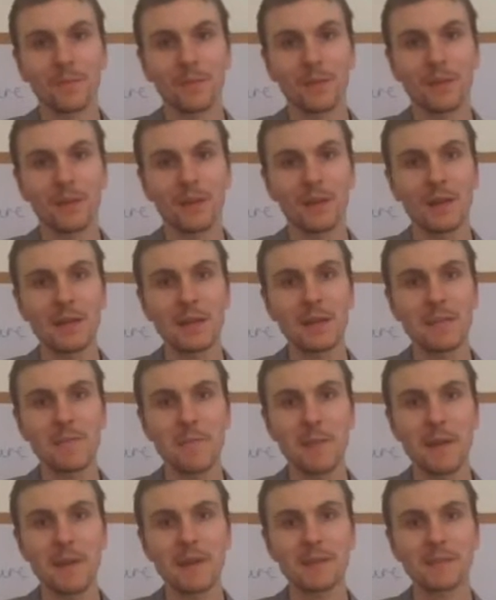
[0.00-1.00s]
yeah, he
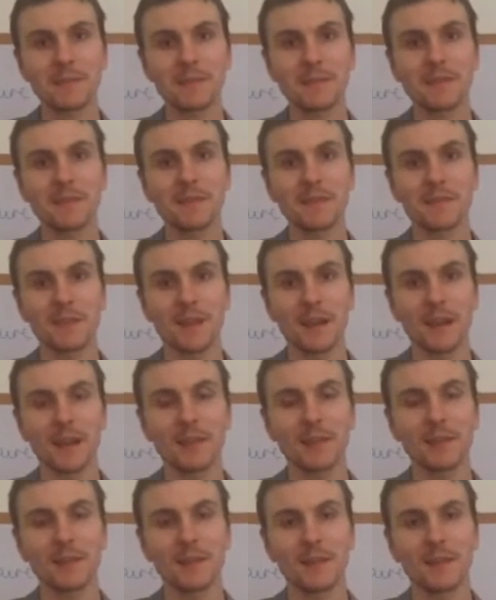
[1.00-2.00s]
makes me
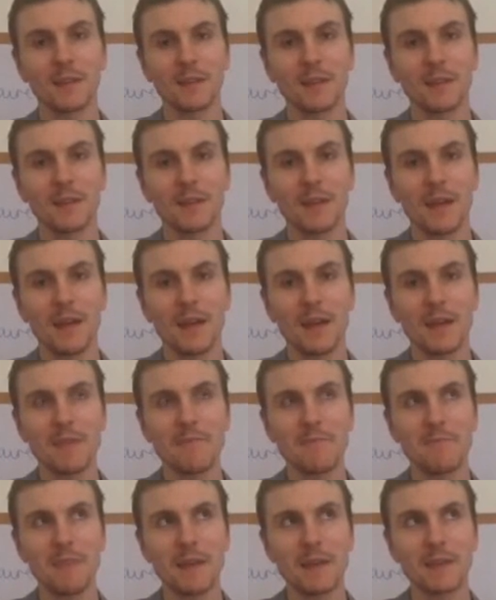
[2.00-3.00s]
sad. He
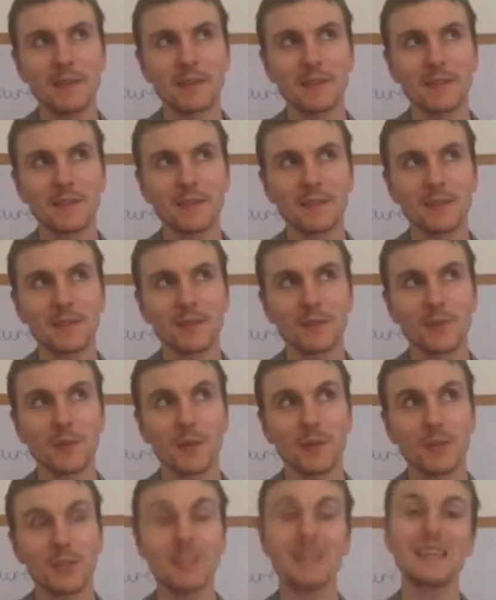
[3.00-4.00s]
makes the
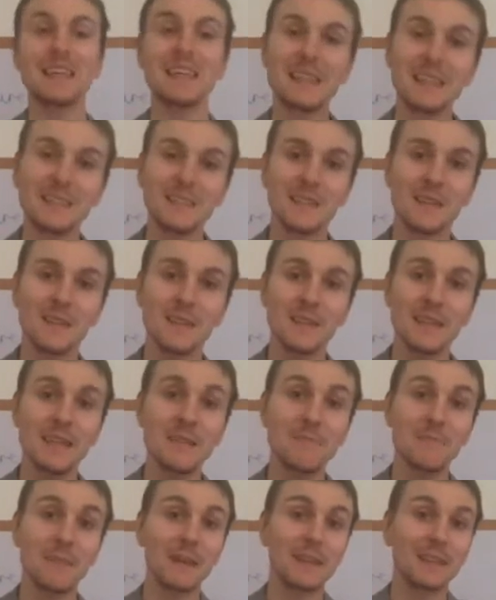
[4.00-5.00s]
situation easier,
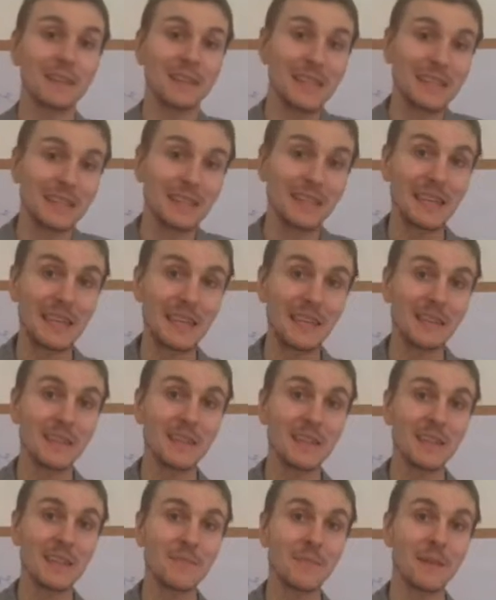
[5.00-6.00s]
he makes it
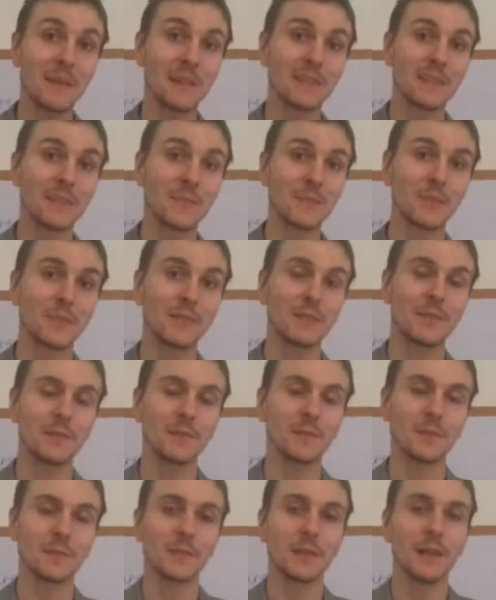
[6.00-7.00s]
easier, he makes it more
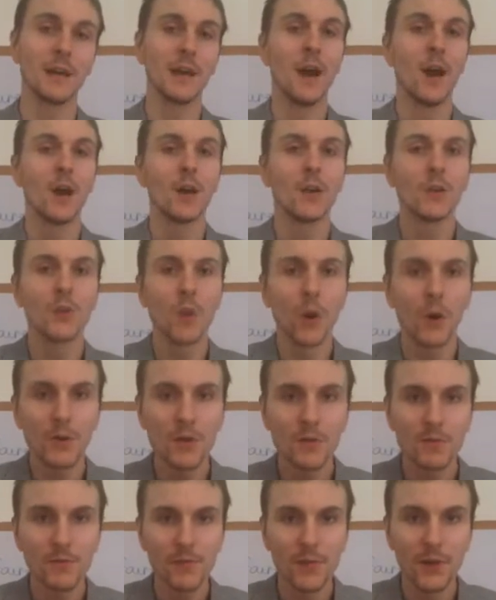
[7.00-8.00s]
difficult.
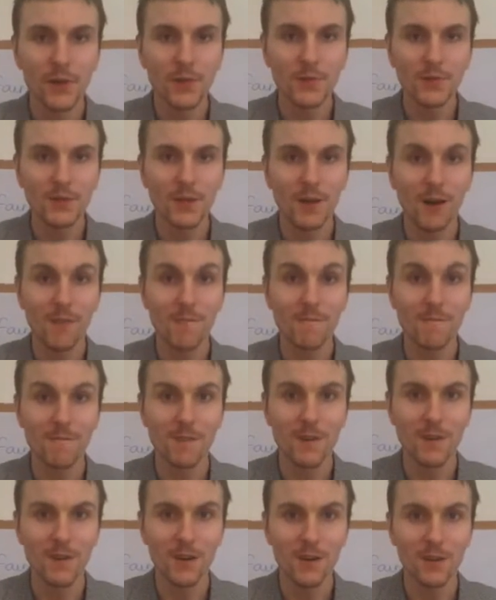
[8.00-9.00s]
None of those are
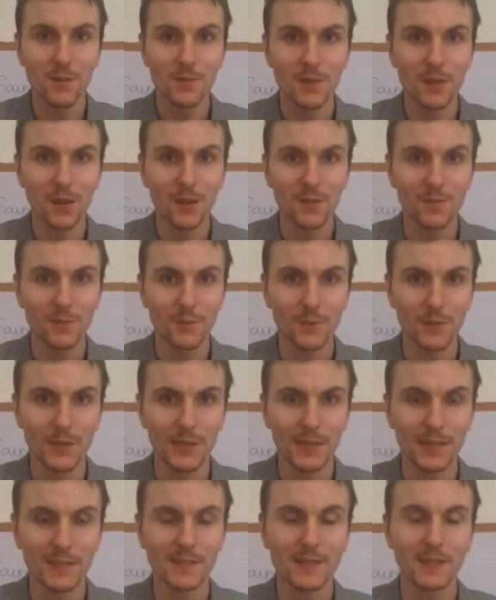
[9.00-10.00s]
verbs afterward.
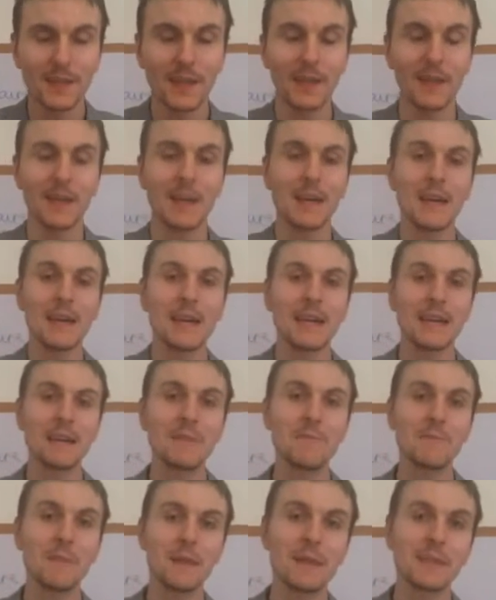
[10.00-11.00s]
Listen again.
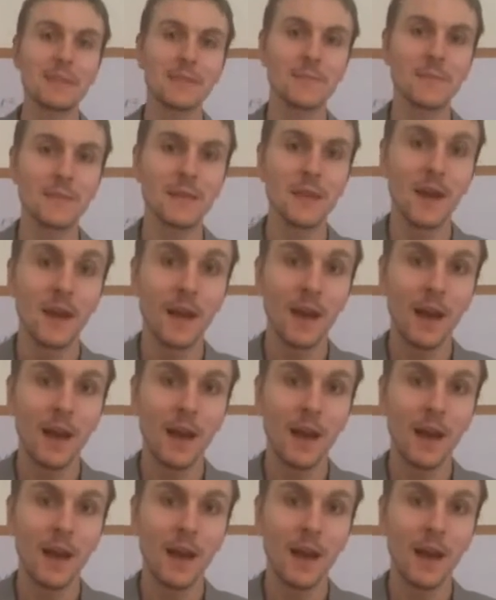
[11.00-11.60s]
He makes me